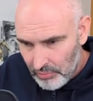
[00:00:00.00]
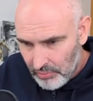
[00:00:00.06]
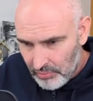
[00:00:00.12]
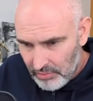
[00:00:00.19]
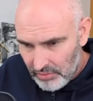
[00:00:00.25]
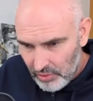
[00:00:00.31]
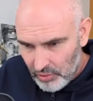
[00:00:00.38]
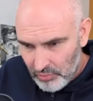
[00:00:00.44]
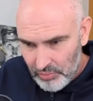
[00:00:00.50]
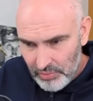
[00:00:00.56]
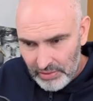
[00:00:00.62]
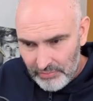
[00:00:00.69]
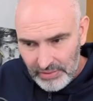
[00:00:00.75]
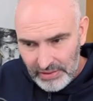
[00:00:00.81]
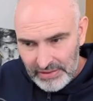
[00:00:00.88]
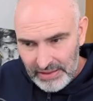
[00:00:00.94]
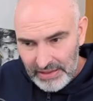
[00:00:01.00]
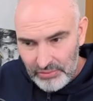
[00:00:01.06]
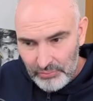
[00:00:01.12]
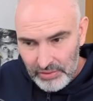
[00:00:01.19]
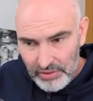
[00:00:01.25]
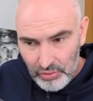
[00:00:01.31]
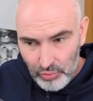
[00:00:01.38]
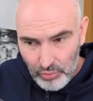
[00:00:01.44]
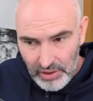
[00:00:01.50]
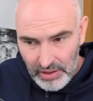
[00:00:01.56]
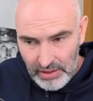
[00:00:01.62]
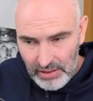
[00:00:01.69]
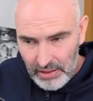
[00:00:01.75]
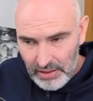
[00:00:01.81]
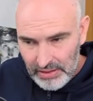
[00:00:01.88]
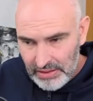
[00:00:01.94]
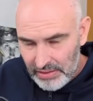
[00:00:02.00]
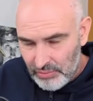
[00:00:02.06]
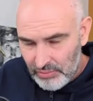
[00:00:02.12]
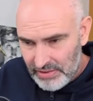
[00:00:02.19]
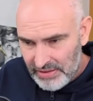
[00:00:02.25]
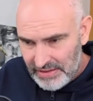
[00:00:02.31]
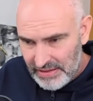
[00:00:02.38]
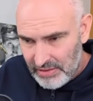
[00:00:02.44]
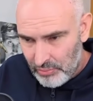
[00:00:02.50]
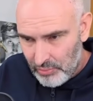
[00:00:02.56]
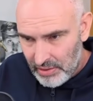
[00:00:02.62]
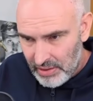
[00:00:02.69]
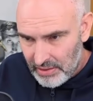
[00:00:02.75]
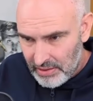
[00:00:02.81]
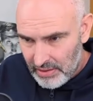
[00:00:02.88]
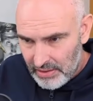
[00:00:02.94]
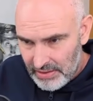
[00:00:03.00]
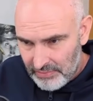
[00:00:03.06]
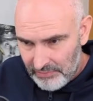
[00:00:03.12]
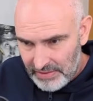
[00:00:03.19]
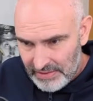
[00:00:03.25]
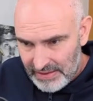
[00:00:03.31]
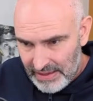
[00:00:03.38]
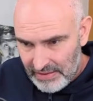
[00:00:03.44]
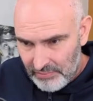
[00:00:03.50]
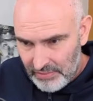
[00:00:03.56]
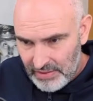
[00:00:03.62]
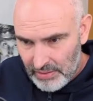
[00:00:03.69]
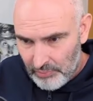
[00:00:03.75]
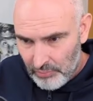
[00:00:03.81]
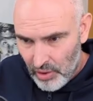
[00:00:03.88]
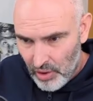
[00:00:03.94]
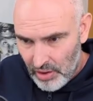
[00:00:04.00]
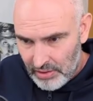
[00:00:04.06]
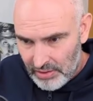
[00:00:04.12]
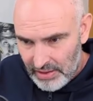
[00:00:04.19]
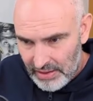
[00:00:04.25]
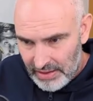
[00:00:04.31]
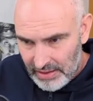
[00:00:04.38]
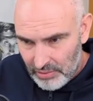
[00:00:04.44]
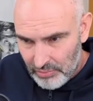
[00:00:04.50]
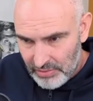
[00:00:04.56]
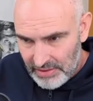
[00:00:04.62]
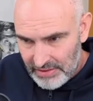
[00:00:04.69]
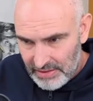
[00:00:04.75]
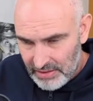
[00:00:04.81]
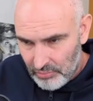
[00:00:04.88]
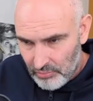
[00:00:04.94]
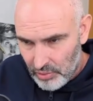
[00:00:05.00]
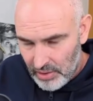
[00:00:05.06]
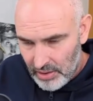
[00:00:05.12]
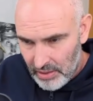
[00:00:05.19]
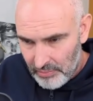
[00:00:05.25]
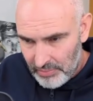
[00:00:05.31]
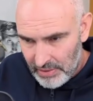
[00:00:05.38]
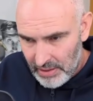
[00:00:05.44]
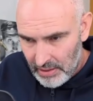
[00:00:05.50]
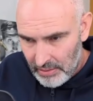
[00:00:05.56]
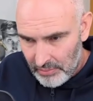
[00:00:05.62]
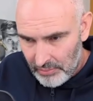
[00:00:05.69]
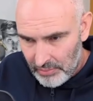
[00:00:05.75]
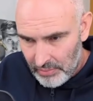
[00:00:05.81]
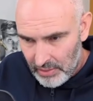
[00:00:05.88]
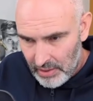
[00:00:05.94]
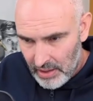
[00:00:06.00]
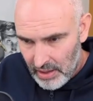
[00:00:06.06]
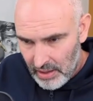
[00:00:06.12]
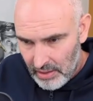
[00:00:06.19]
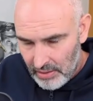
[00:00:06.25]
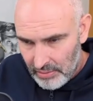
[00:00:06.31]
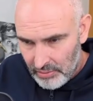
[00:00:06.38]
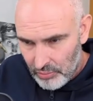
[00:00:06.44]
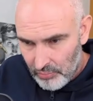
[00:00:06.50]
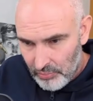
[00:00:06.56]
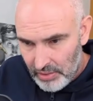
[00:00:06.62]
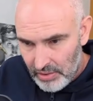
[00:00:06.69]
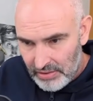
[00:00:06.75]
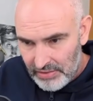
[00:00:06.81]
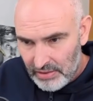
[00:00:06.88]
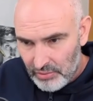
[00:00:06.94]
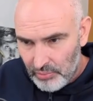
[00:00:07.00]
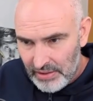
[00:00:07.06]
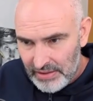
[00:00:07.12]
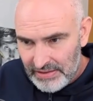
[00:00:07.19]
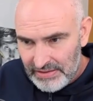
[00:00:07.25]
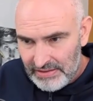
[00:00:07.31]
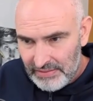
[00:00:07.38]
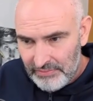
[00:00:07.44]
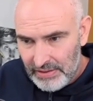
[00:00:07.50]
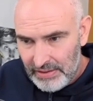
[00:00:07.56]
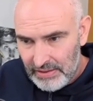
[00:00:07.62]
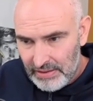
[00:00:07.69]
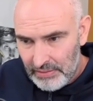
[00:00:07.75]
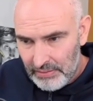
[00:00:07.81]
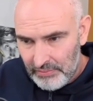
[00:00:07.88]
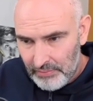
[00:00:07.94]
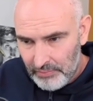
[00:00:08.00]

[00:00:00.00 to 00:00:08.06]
So if he takes with the queen, he loses his queen. If he takes with the pawn, he loses his rook up there. Ah, no, because the queen is defending.